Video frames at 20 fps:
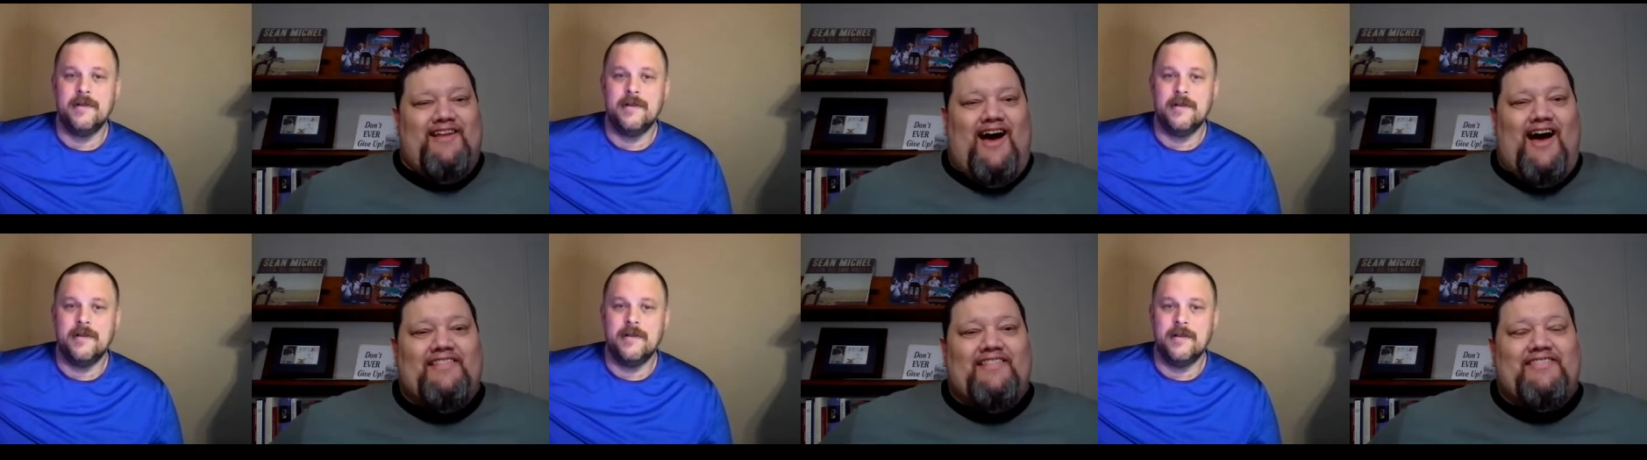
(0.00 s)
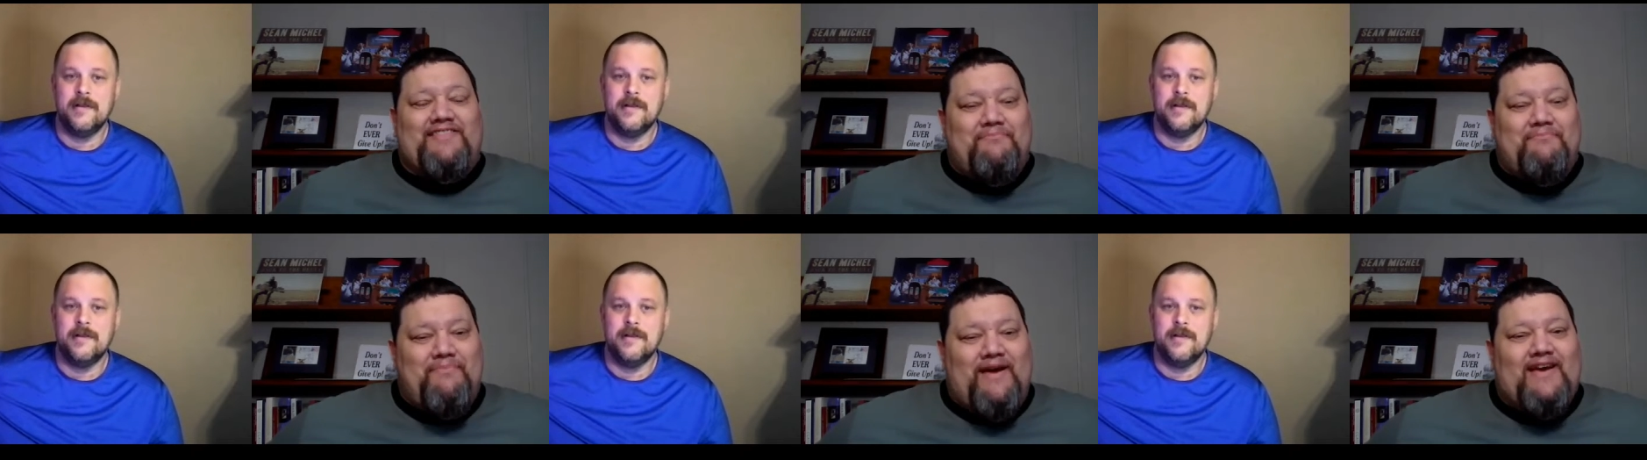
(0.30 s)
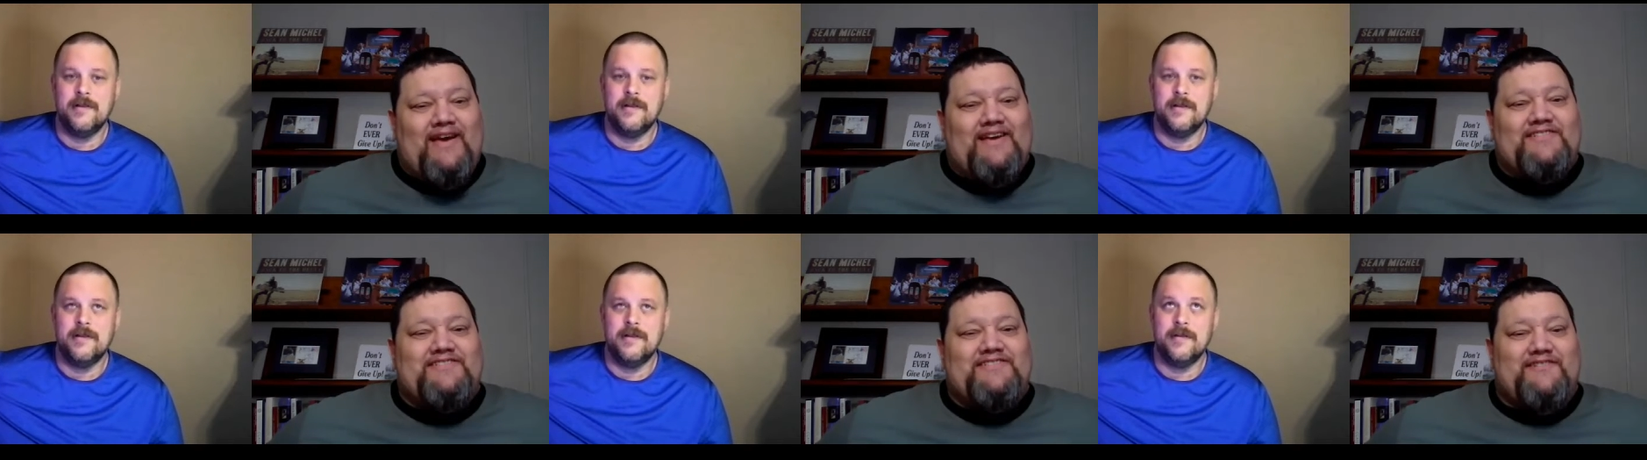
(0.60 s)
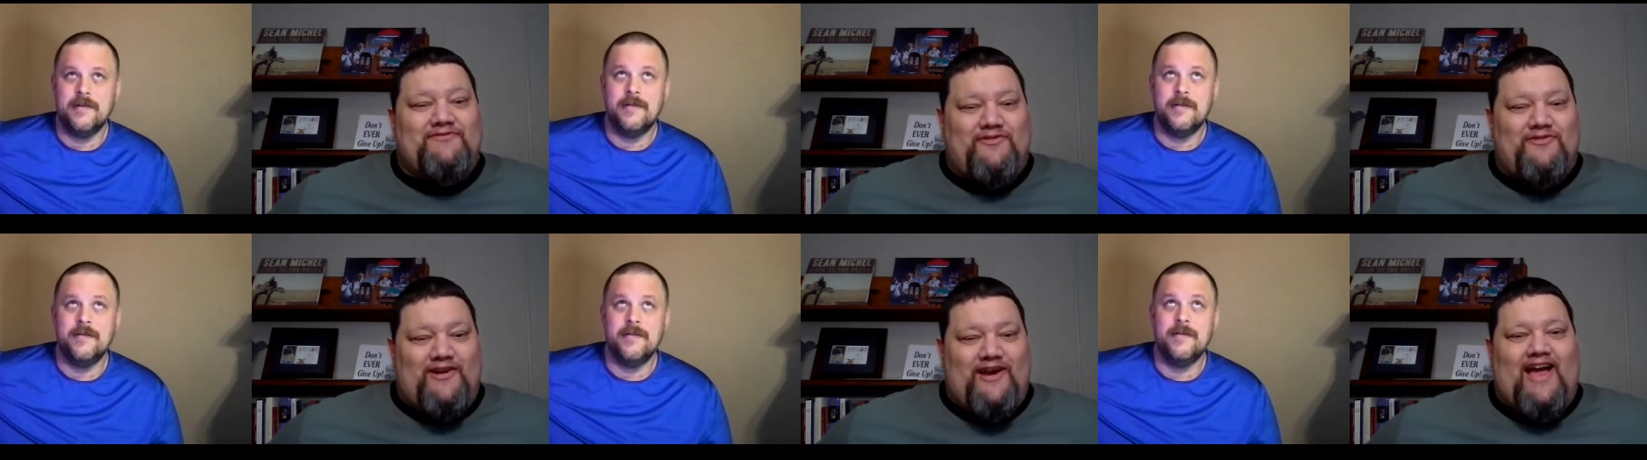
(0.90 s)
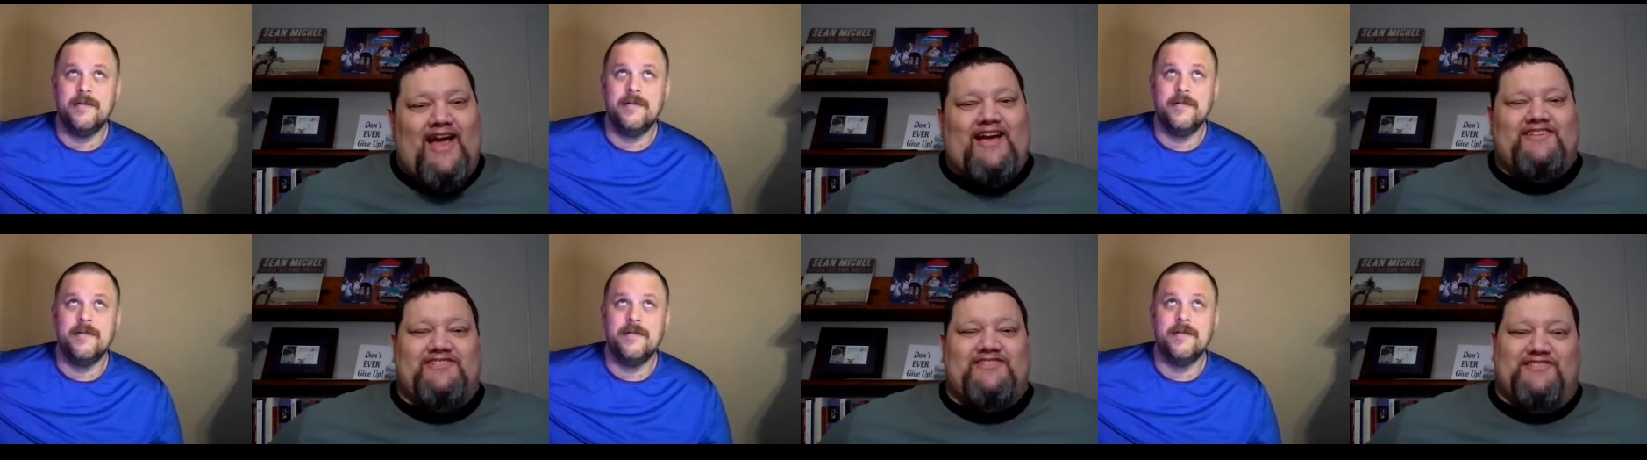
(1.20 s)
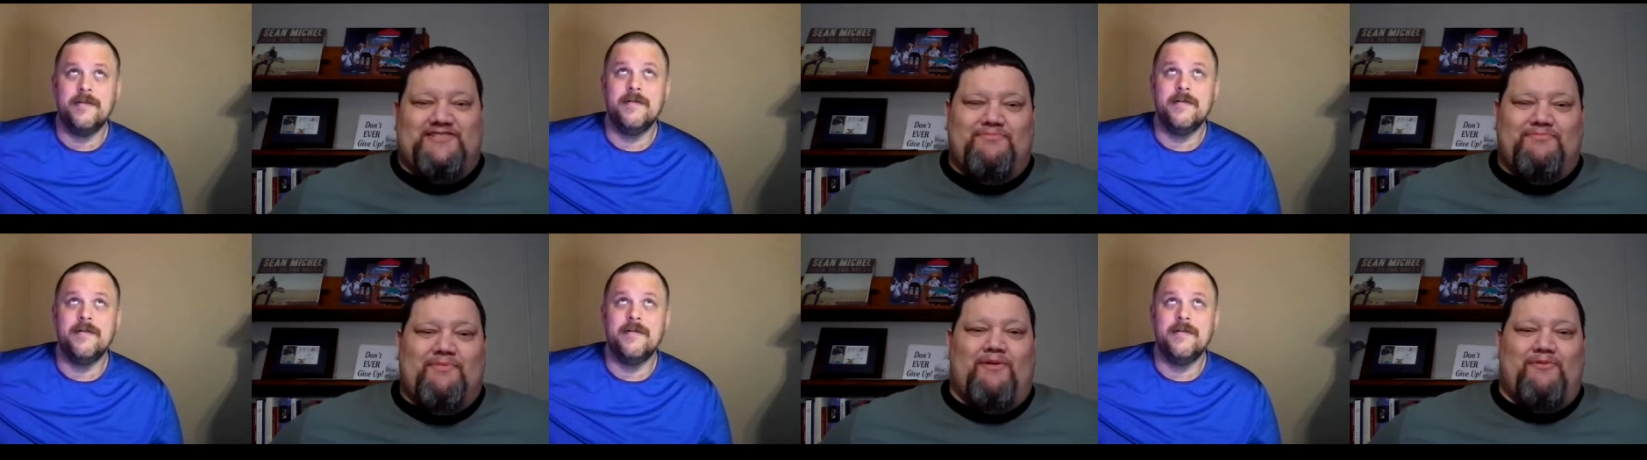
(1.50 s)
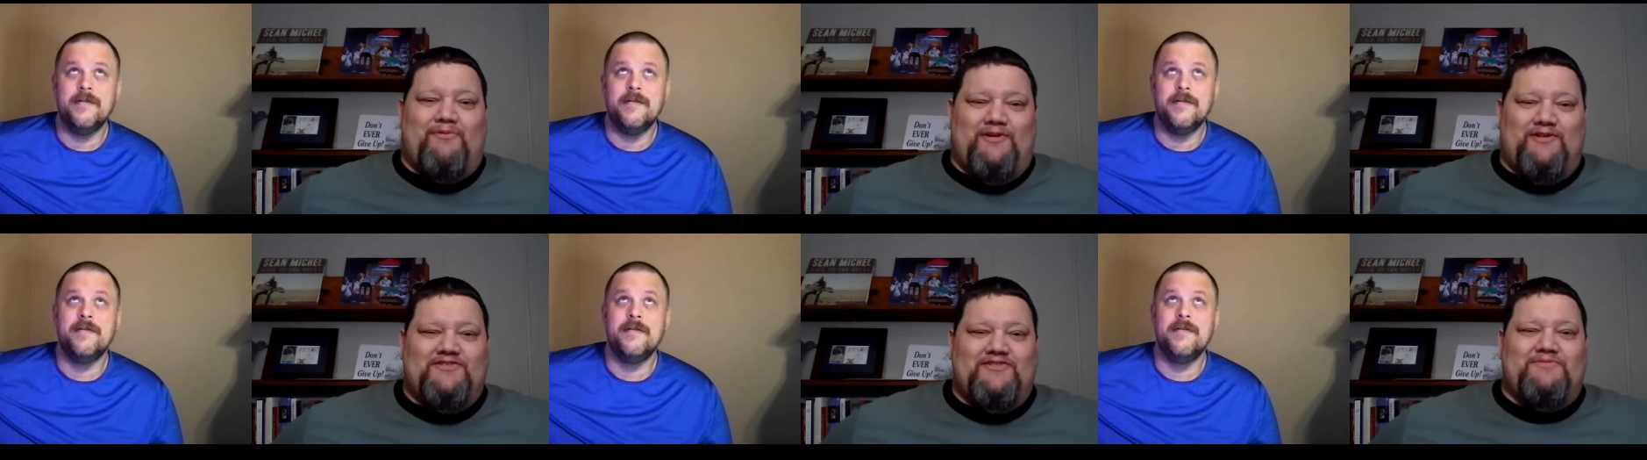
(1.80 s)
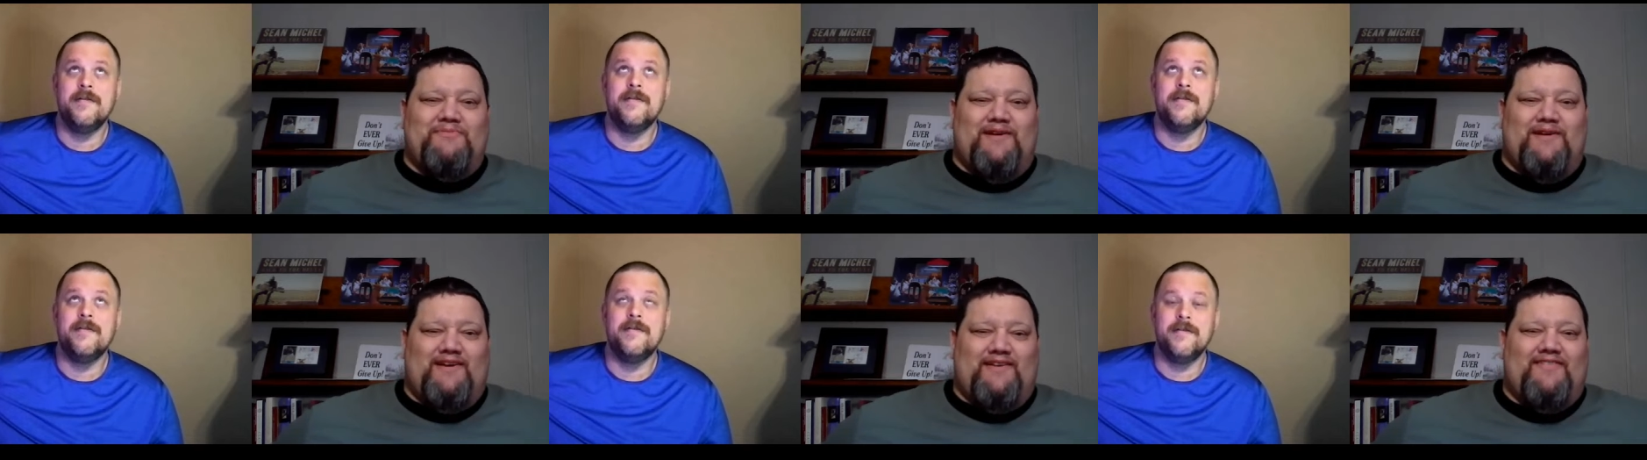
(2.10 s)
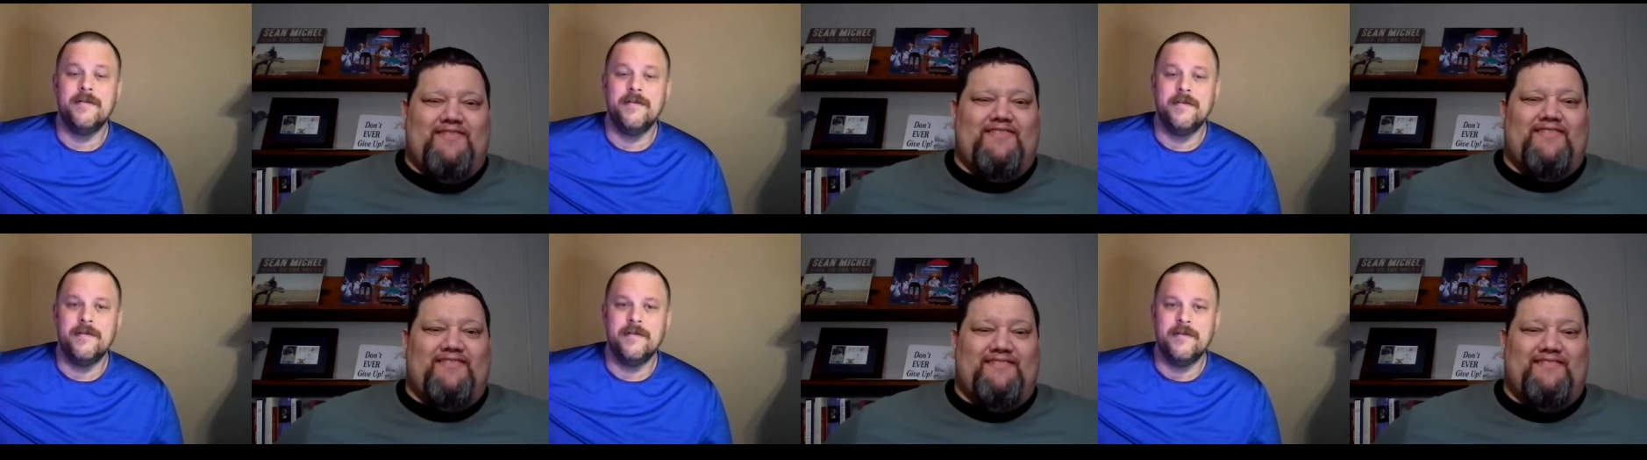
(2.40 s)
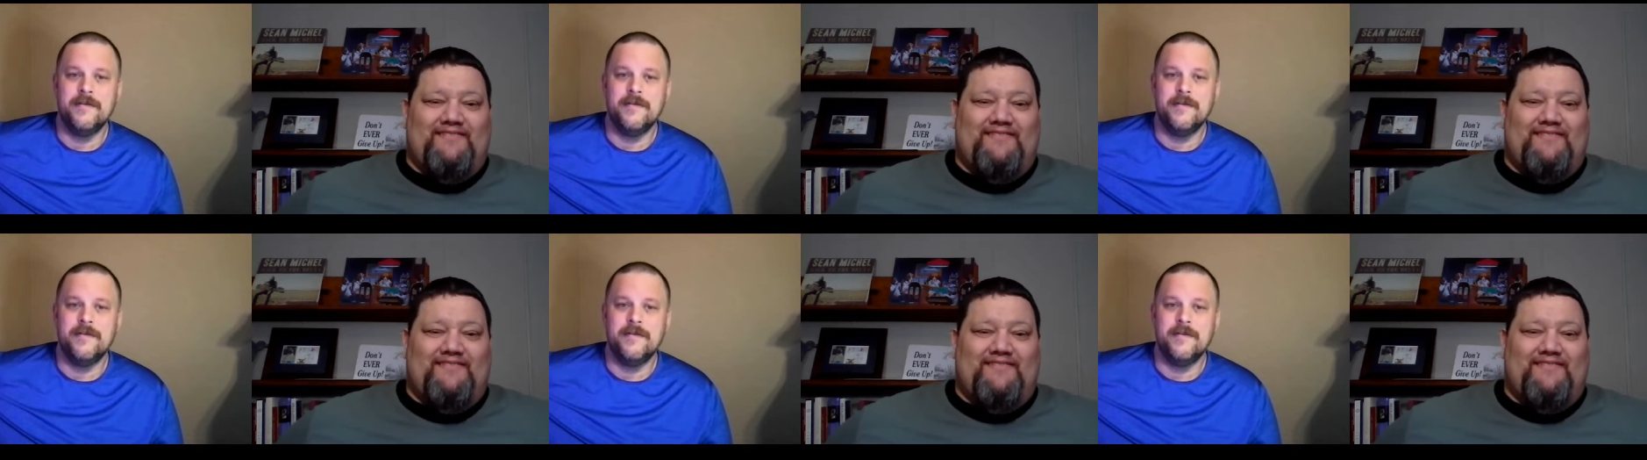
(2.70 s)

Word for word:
Speaker 1: not the best of reactions by Will Smith.